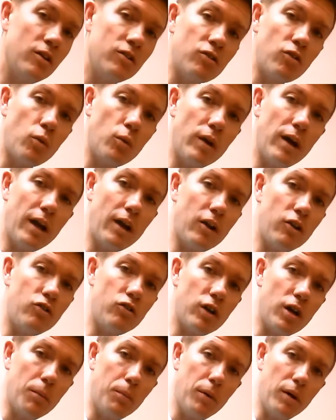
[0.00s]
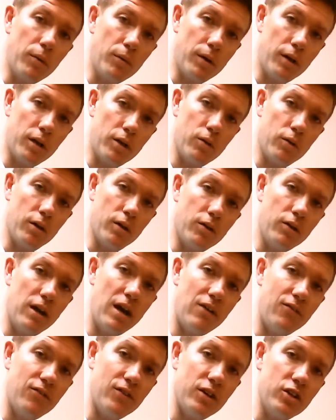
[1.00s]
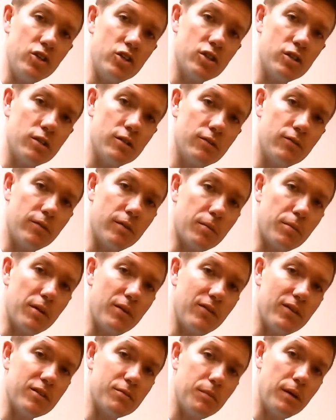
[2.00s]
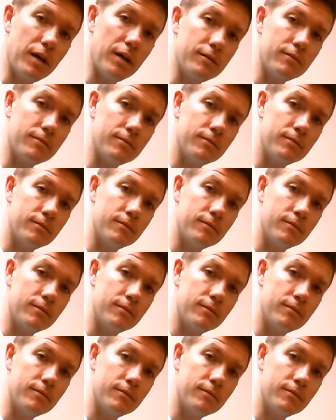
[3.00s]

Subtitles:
So we're not on a trigger point. We're going to go another 1/2 inch from the previous spot.